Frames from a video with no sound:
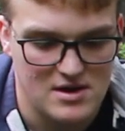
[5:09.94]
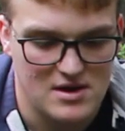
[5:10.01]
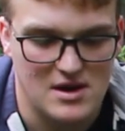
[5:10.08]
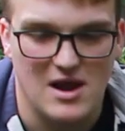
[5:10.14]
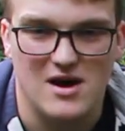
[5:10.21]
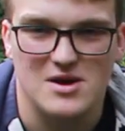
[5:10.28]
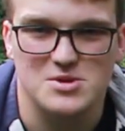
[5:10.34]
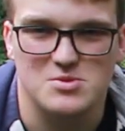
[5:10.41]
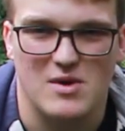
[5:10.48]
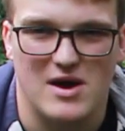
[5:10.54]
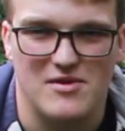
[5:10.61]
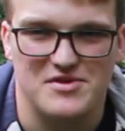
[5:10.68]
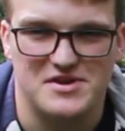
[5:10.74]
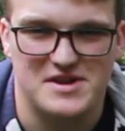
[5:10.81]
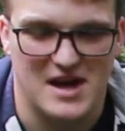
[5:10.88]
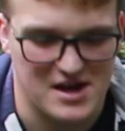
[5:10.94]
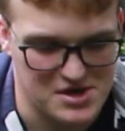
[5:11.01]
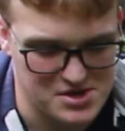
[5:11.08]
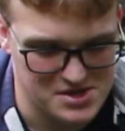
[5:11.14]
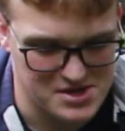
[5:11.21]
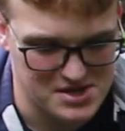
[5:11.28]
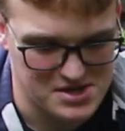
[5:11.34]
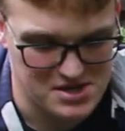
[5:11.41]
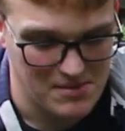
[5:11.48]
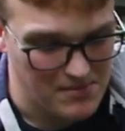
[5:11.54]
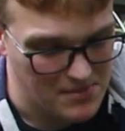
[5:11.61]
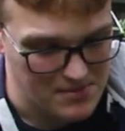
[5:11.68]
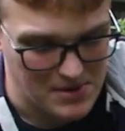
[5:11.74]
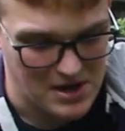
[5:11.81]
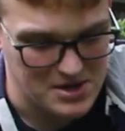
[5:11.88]
last round detection system,
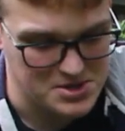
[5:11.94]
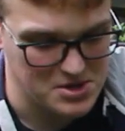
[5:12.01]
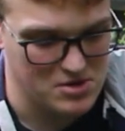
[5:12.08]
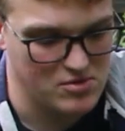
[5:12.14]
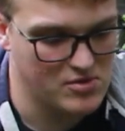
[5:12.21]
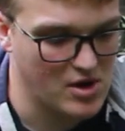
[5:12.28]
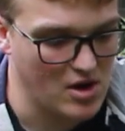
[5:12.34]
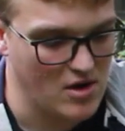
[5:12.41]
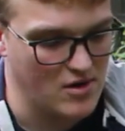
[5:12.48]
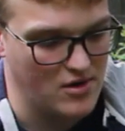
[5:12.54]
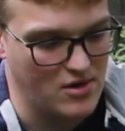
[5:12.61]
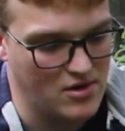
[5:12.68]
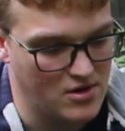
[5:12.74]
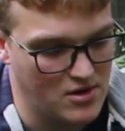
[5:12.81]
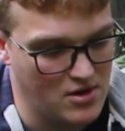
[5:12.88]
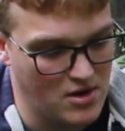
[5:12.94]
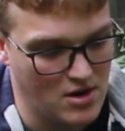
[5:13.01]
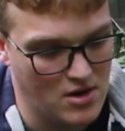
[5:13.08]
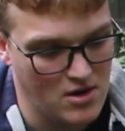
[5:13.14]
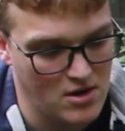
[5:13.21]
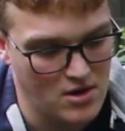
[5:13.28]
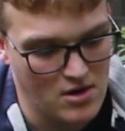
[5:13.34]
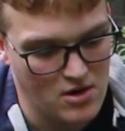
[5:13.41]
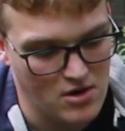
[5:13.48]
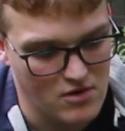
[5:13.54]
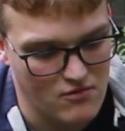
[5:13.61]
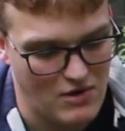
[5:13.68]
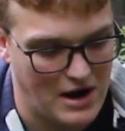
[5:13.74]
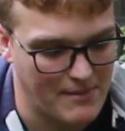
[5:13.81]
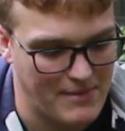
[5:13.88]
so you can't
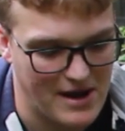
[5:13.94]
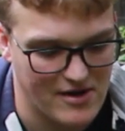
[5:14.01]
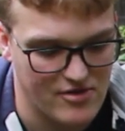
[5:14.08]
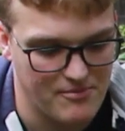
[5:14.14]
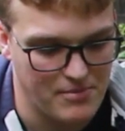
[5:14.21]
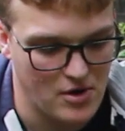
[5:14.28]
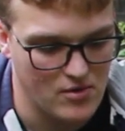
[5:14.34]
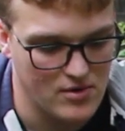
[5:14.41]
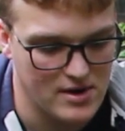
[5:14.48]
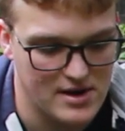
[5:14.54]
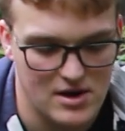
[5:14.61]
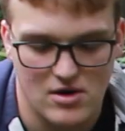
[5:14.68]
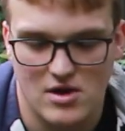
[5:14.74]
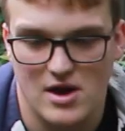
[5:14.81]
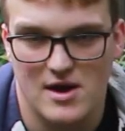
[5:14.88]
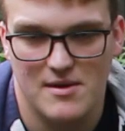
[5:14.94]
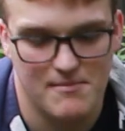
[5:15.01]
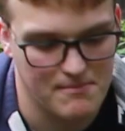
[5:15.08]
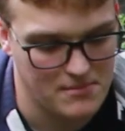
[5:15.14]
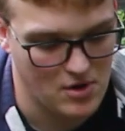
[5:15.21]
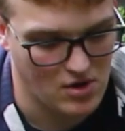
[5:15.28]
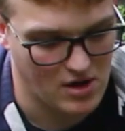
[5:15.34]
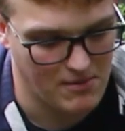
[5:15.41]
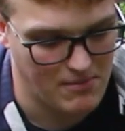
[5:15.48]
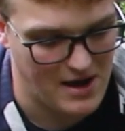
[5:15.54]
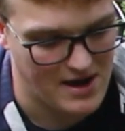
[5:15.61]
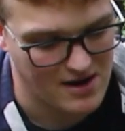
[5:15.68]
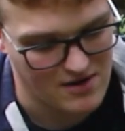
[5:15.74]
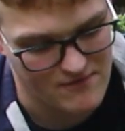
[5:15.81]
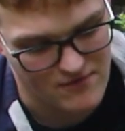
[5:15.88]
rack back the bolt and lock it
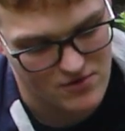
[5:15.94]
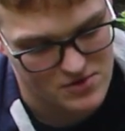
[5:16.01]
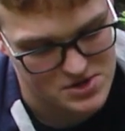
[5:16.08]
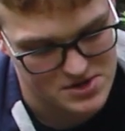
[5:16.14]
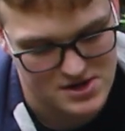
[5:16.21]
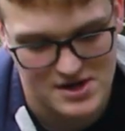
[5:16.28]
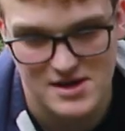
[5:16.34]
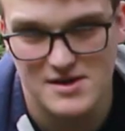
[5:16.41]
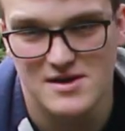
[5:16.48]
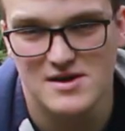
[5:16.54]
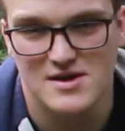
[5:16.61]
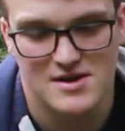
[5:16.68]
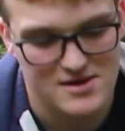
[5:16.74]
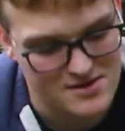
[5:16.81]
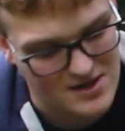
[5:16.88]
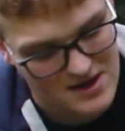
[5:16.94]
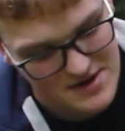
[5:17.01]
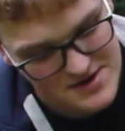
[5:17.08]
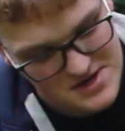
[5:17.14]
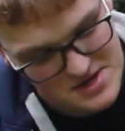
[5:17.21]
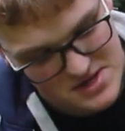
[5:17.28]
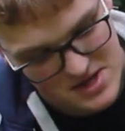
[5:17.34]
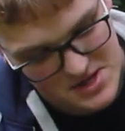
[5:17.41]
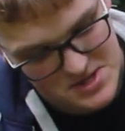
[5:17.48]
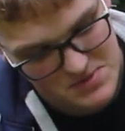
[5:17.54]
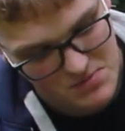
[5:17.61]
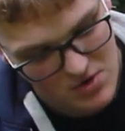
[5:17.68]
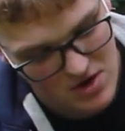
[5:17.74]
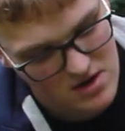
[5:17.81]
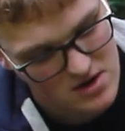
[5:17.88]
back, unfortunately. That just doesn't
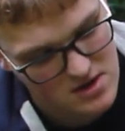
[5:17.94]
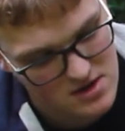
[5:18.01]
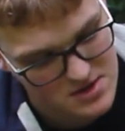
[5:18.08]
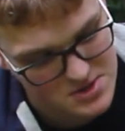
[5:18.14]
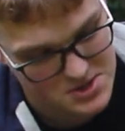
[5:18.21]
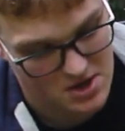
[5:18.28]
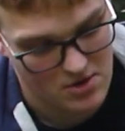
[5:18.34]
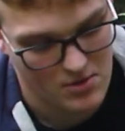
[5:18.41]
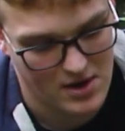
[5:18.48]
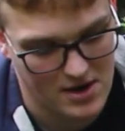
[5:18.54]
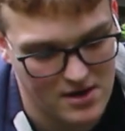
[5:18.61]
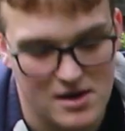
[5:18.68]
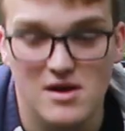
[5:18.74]
work. So